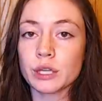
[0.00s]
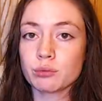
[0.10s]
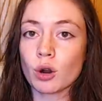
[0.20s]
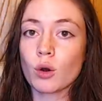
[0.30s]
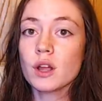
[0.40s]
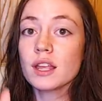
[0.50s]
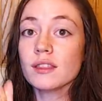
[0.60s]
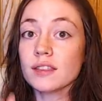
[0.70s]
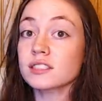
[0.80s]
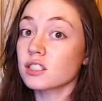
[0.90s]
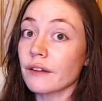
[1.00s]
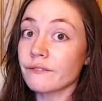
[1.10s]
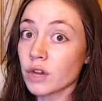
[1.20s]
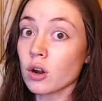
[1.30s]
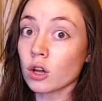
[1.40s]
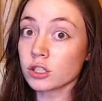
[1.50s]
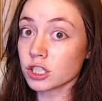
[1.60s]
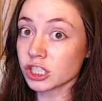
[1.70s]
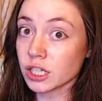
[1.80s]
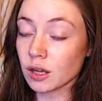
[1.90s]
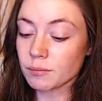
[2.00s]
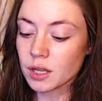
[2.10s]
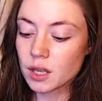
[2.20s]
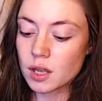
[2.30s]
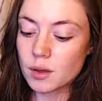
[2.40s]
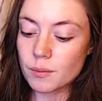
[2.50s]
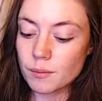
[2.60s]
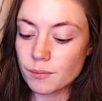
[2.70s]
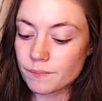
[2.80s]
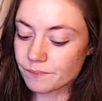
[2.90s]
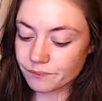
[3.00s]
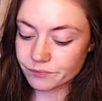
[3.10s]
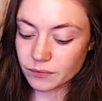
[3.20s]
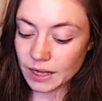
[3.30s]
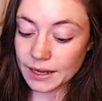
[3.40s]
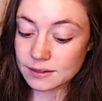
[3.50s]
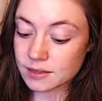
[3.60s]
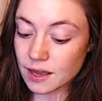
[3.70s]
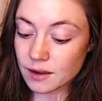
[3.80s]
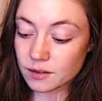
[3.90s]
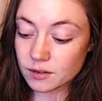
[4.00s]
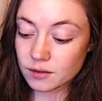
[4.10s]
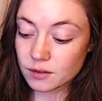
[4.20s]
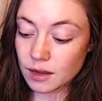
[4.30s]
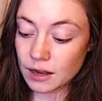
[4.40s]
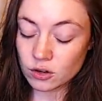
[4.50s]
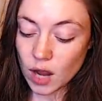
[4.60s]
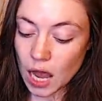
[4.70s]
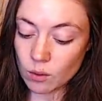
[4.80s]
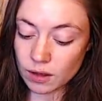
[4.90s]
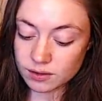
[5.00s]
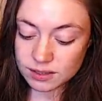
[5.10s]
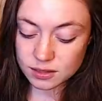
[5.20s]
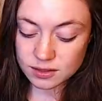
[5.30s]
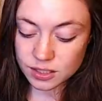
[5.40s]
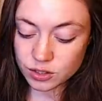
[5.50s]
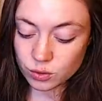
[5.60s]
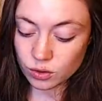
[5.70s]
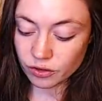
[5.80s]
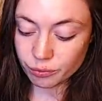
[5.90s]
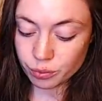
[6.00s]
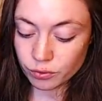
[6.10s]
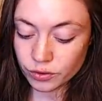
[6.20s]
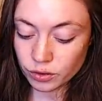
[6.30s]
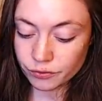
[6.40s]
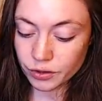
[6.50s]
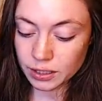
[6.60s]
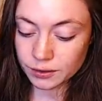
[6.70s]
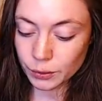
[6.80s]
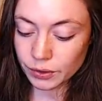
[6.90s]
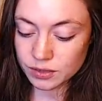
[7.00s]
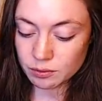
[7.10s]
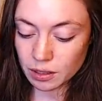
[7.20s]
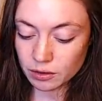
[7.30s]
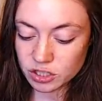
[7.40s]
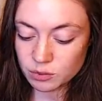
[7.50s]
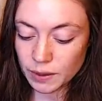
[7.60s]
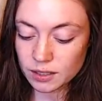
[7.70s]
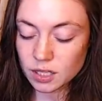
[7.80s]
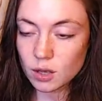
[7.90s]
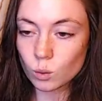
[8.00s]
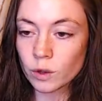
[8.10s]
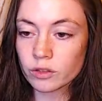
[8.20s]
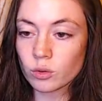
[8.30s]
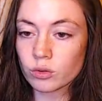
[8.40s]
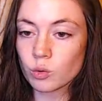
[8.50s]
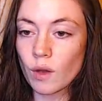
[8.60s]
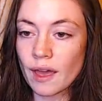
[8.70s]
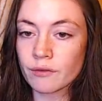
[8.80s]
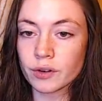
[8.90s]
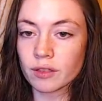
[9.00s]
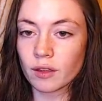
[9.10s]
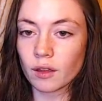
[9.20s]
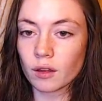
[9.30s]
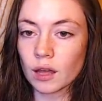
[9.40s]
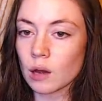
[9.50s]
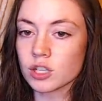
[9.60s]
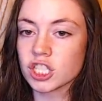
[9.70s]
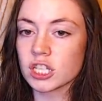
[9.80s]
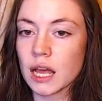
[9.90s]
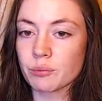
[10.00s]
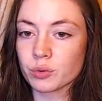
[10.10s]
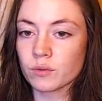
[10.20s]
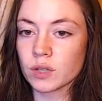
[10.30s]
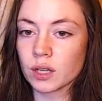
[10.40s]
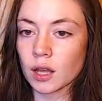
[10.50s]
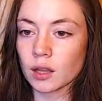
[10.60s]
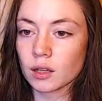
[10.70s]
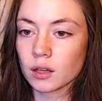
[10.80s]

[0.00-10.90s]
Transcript: bro. This is gonna fuck all your shit up. Like I said, I don't know how else C2 could have proved her freaking loyalty by now. She's been with you through everything. How has she not proved it yet?